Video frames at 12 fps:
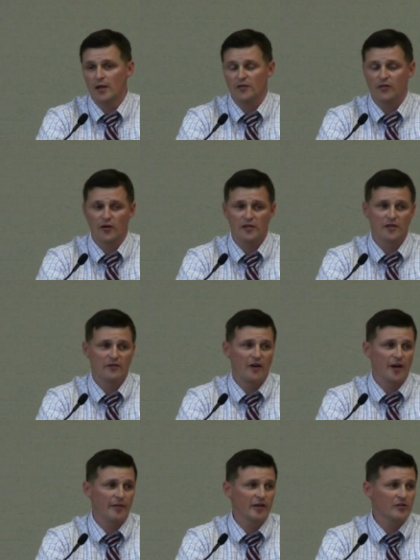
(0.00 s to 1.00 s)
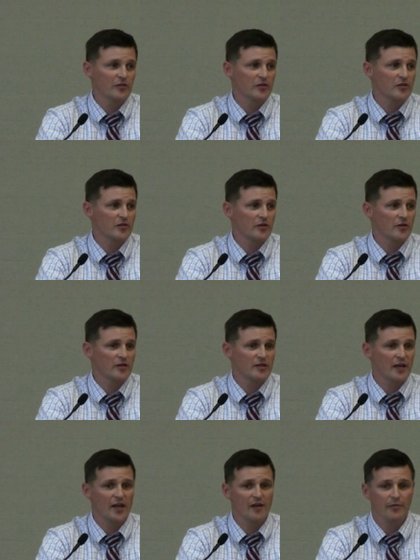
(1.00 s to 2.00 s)
As far as the environmentals are concerned,
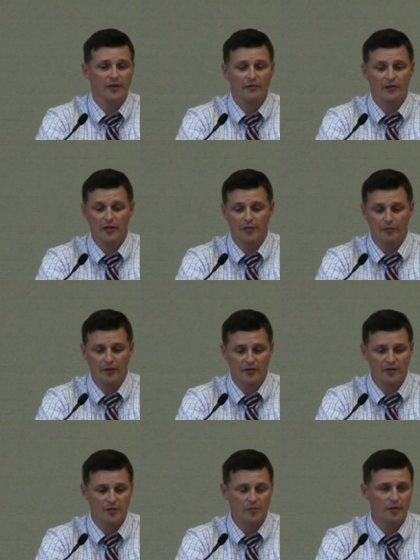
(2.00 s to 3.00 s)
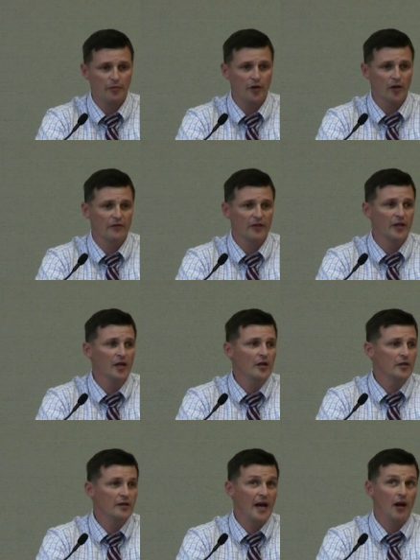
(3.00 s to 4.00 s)
is that I have been really privileged to be a part of a
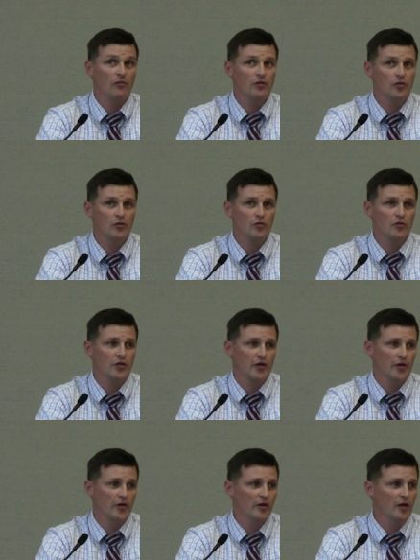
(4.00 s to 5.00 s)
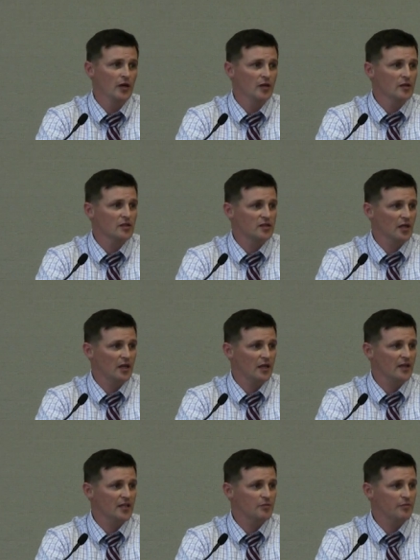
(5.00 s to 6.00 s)
now 2-year
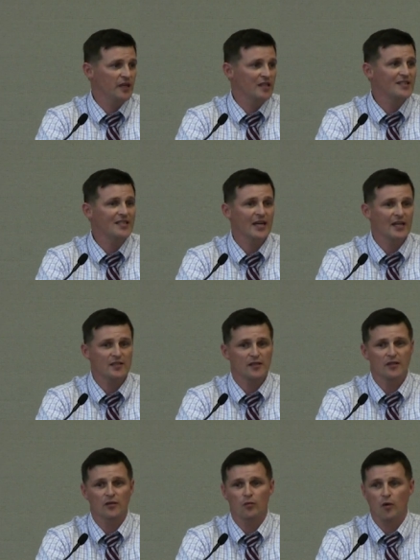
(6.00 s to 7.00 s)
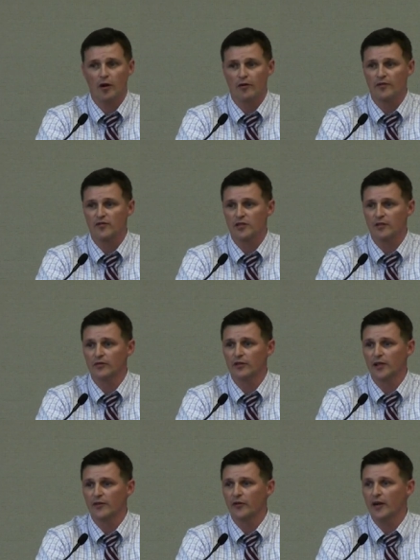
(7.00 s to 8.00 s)
study has been testing the water of Silver
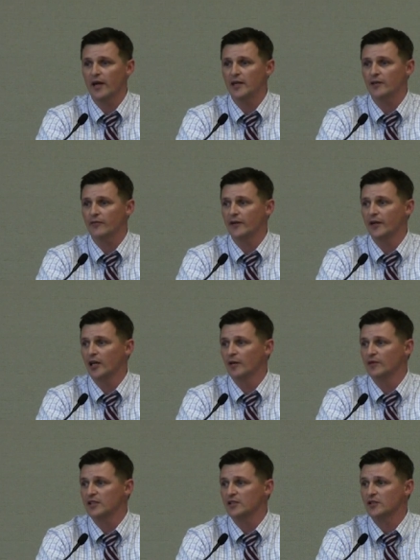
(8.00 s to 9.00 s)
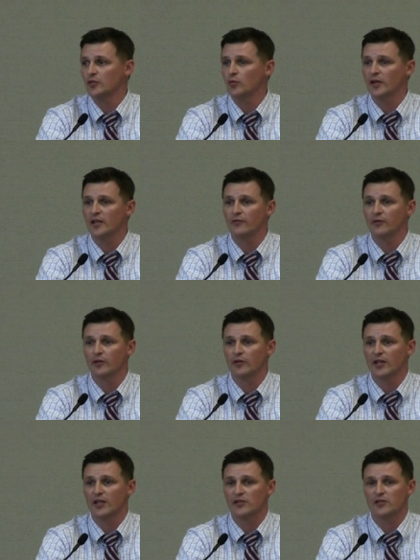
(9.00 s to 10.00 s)
Lake for 8 different elements in 20 different
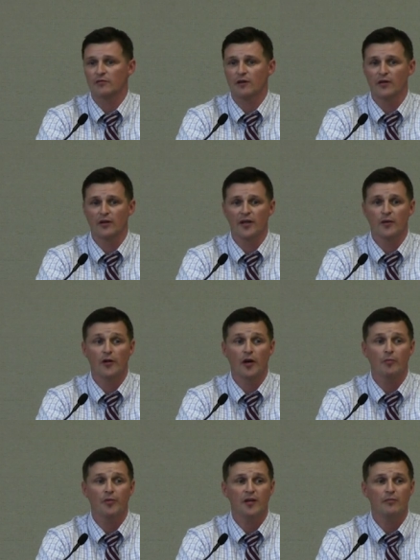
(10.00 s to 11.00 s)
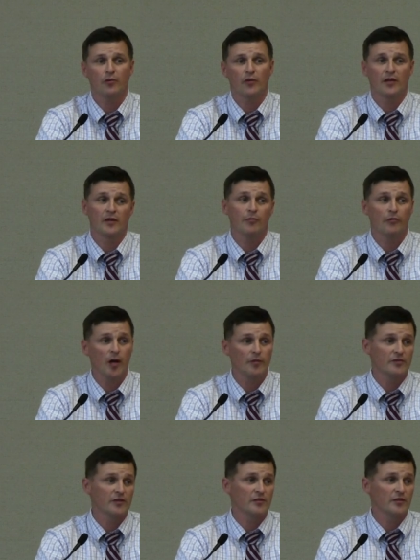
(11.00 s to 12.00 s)
locations around the lake. We are pinpointing the
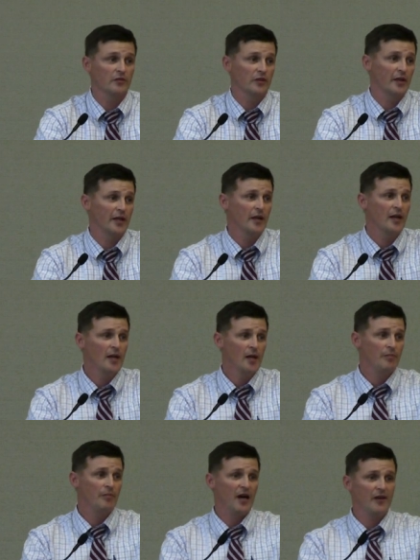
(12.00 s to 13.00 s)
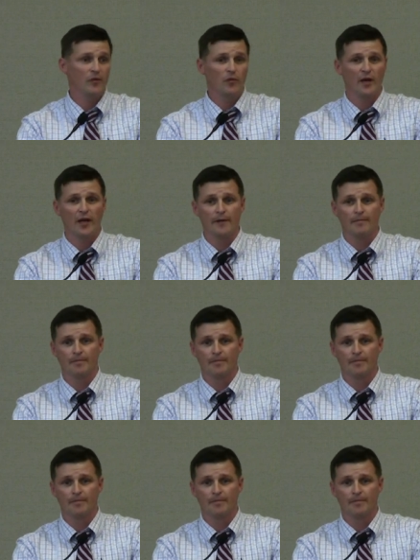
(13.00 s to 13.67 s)
problems of Silver Lake. By the way,